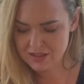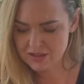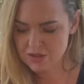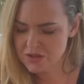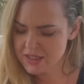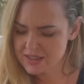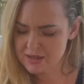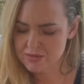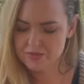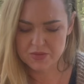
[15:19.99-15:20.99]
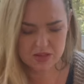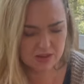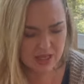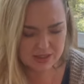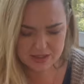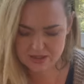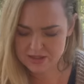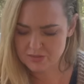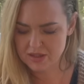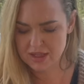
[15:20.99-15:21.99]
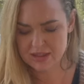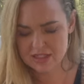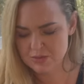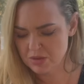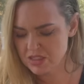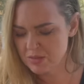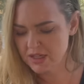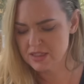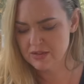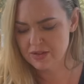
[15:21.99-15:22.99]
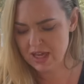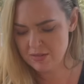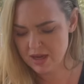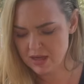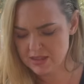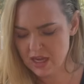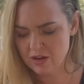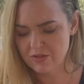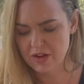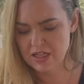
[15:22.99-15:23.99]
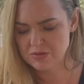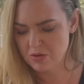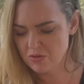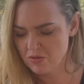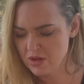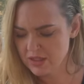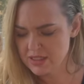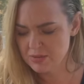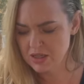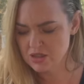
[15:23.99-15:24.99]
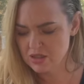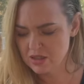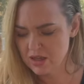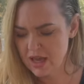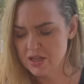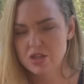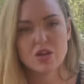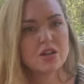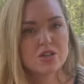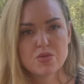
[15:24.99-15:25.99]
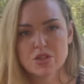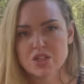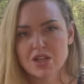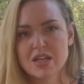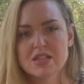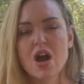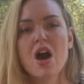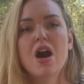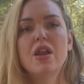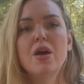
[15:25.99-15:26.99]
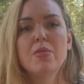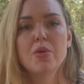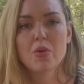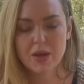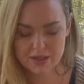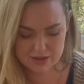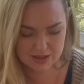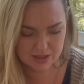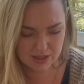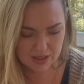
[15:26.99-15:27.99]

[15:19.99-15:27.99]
learning some lessons, but like this perspective came at a sacrifice, but really special. And your intuition is on point.